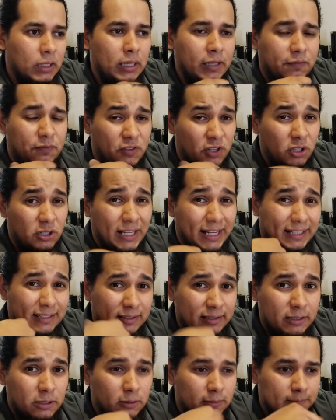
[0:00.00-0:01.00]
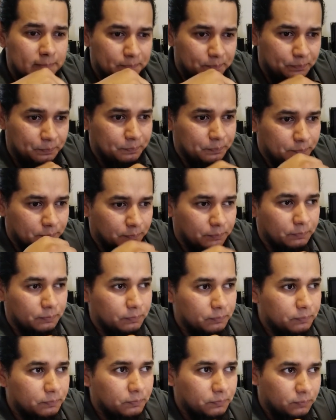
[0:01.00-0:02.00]
I feel like a little
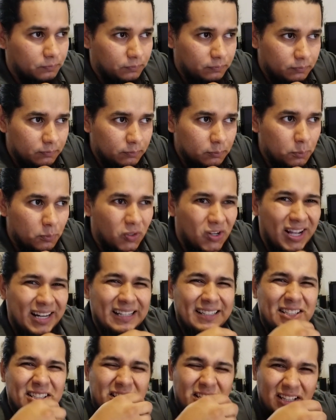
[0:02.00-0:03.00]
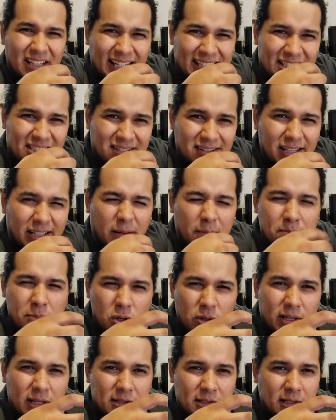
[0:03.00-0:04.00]
kind of like slick
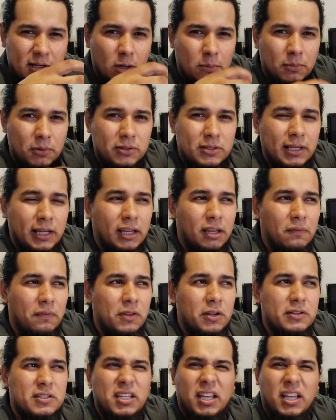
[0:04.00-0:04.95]
mucusy, almost like if there's